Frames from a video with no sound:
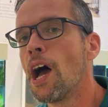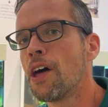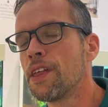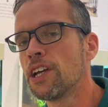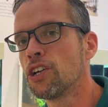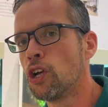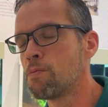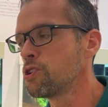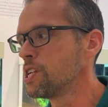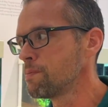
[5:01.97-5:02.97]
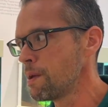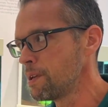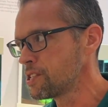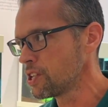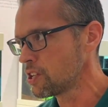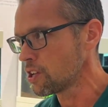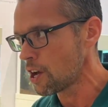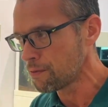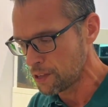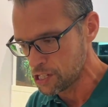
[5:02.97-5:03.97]
think a good option is maybe to
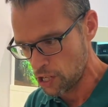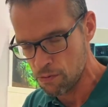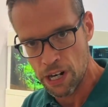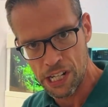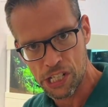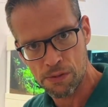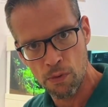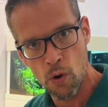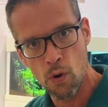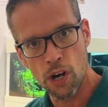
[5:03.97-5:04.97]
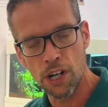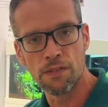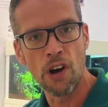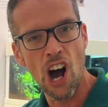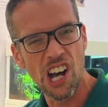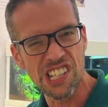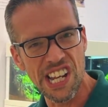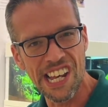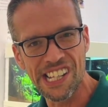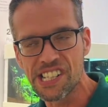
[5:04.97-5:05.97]
go for these like really small kind of
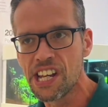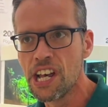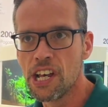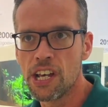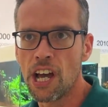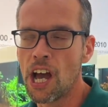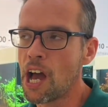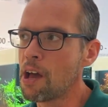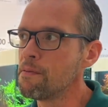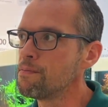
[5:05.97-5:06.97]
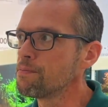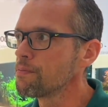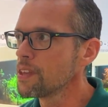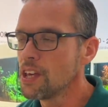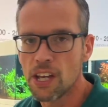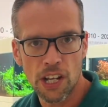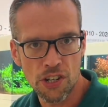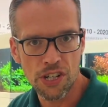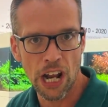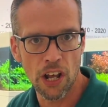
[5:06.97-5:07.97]
vases, you know,
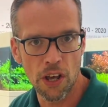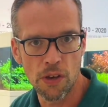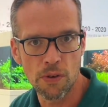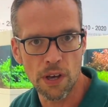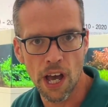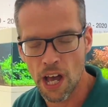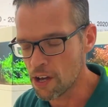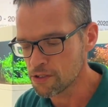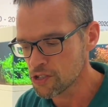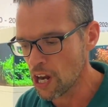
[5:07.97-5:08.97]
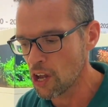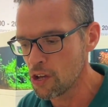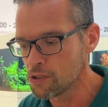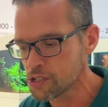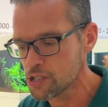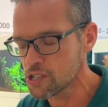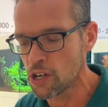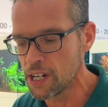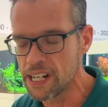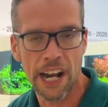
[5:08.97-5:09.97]
shallow,
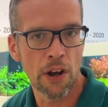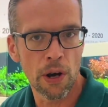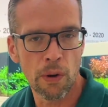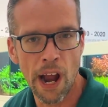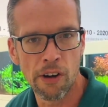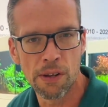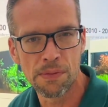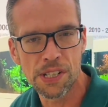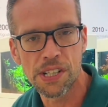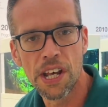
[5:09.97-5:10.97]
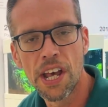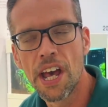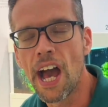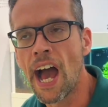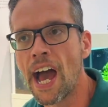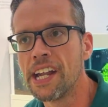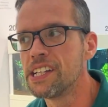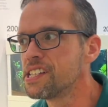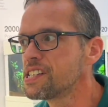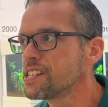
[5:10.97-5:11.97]
tiny nano aquariums,
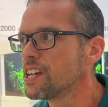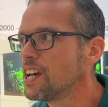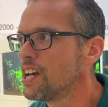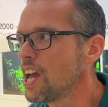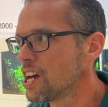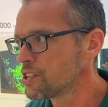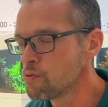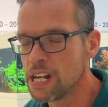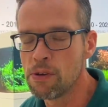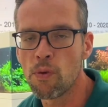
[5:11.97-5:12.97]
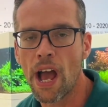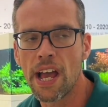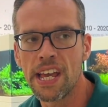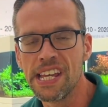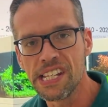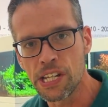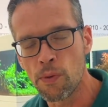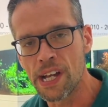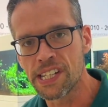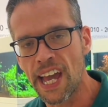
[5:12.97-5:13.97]
and yeah, it's a really easy
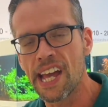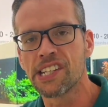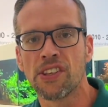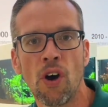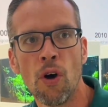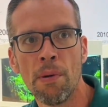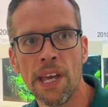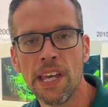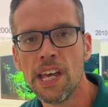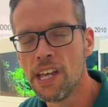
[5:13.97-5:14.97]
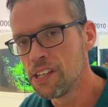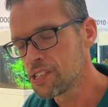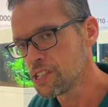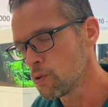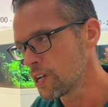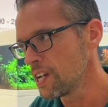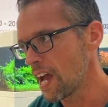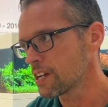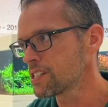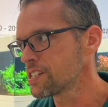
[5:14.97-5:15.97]
way to get into the hobby, still
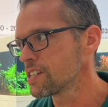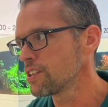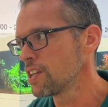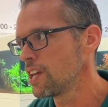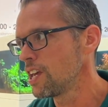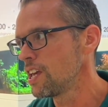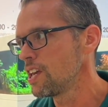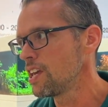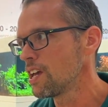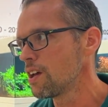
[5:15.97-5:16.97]
connect the